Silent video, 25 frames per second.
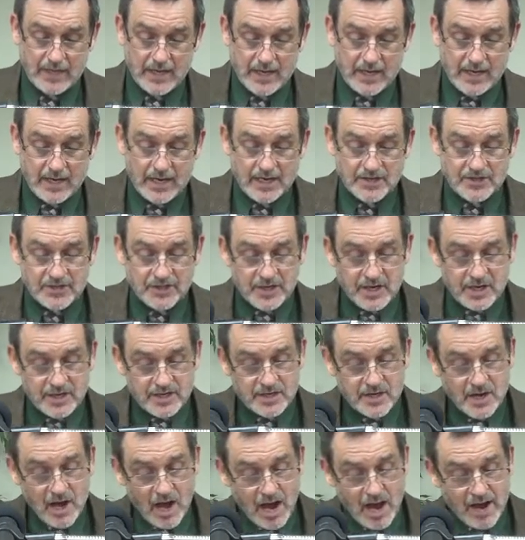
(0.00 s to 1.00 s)
Isn't it
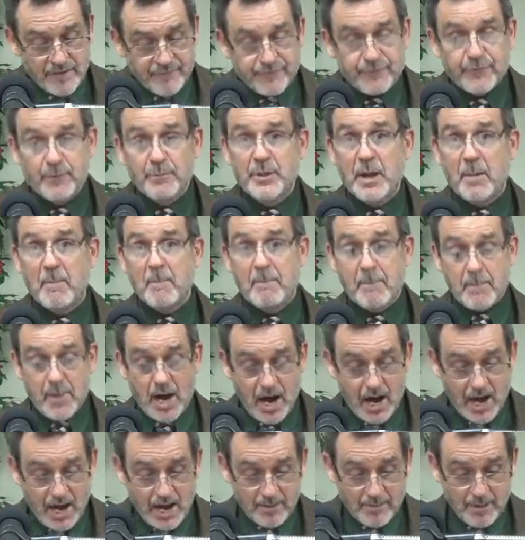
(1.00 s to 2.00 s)
not from
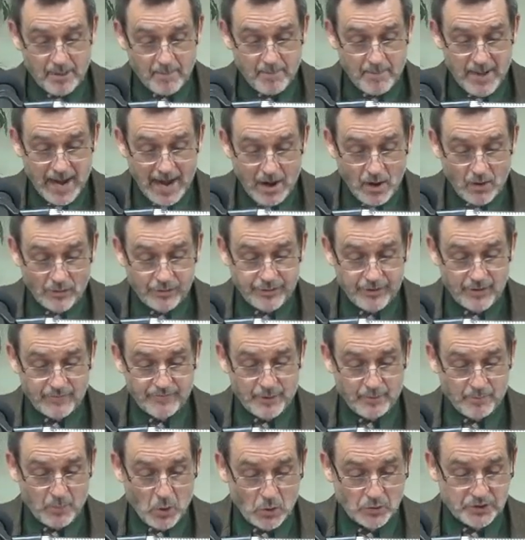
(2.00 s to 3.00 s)
the, the mouth of
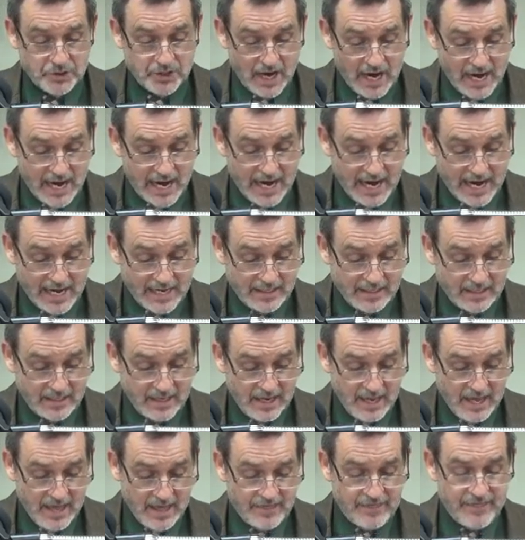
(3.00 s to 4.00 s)
the Most High
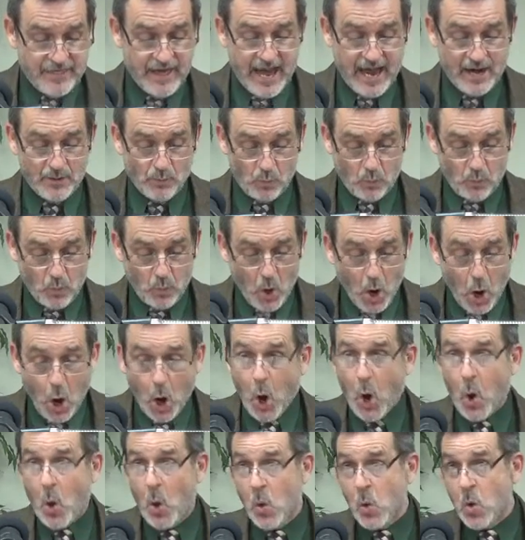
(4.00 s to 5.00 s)
that
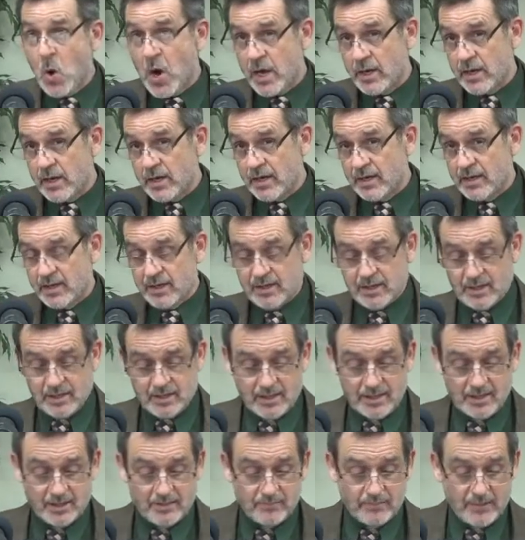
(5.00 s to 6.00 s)
woe
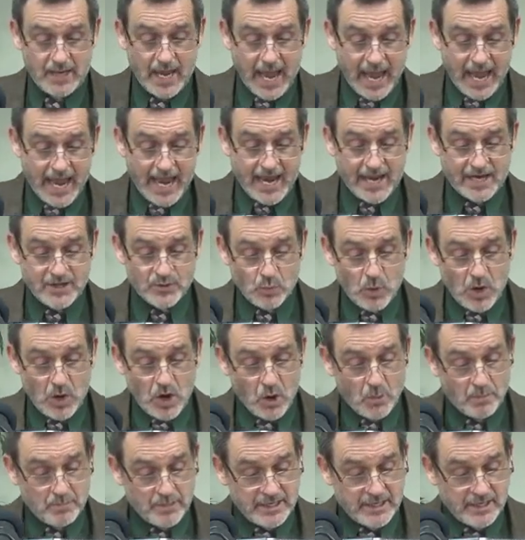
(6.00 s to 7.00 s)
and
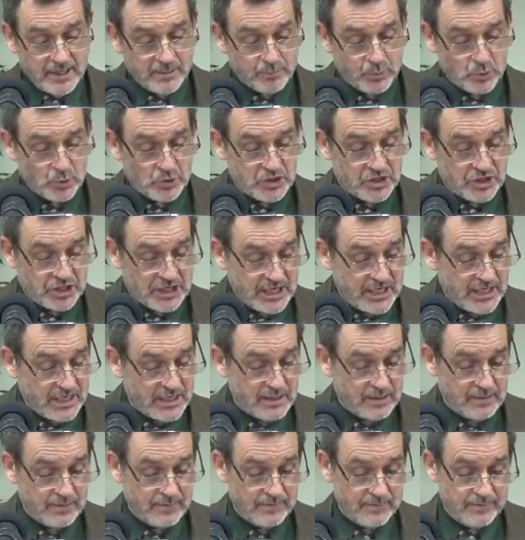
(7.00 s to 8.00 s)
well being
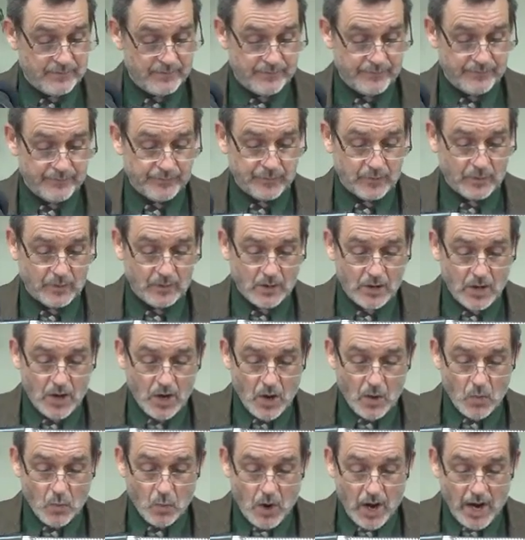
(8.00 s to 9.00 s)
proceed?
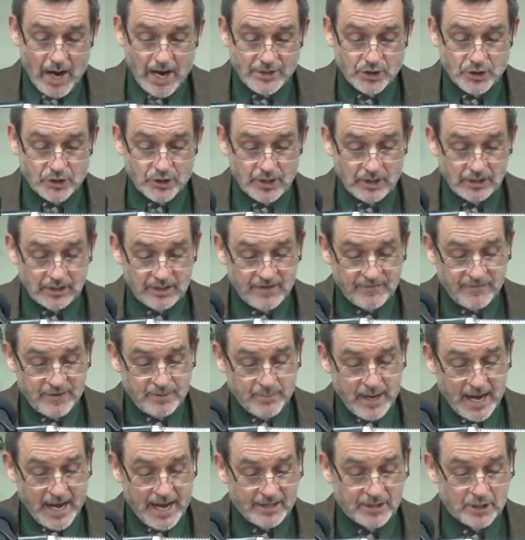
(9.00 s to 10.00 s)
Why should a living
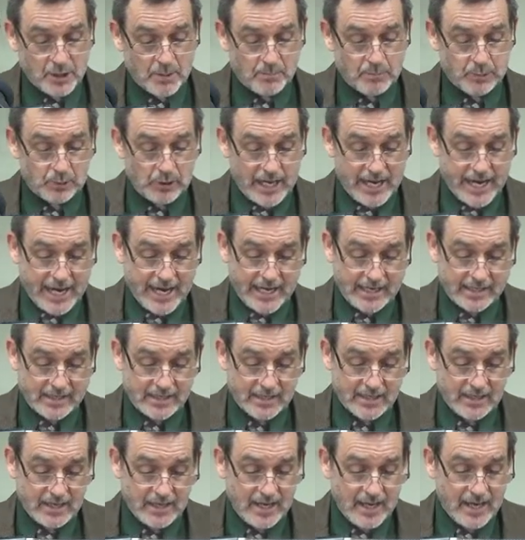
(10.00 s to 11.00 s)
man complain?
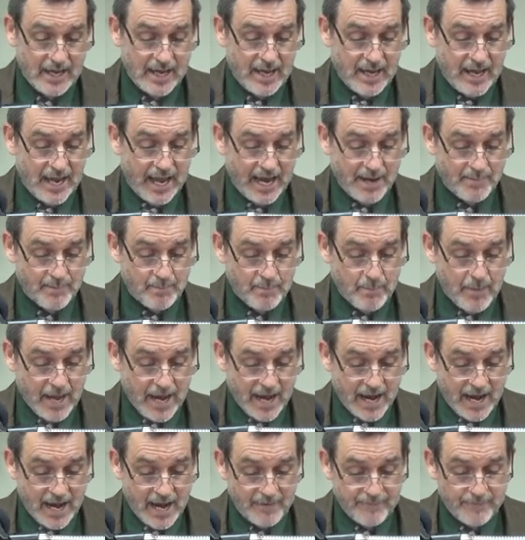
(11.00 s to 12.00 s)
A
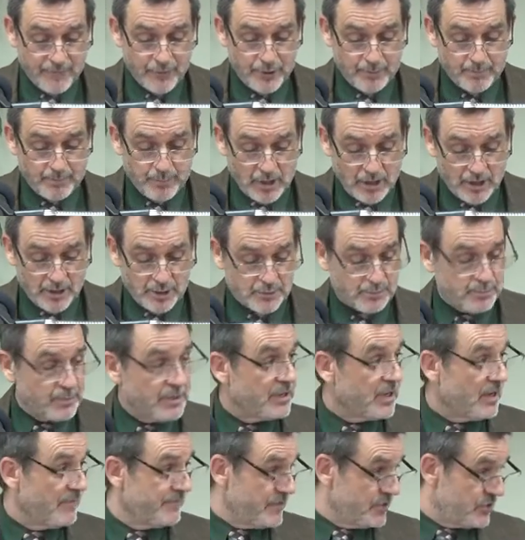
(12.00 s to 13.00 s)
man for the punishment
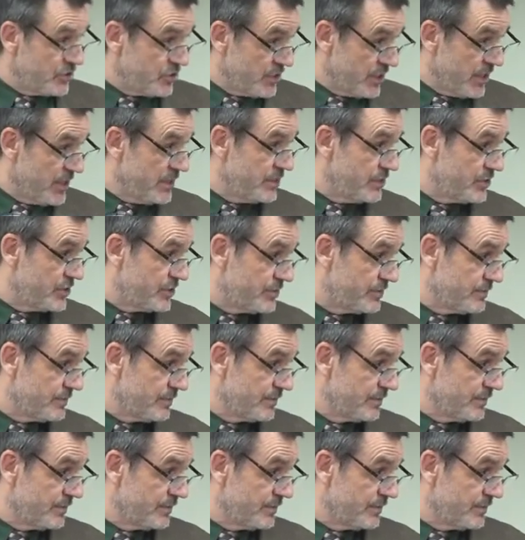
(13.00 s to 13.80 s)
of his sins?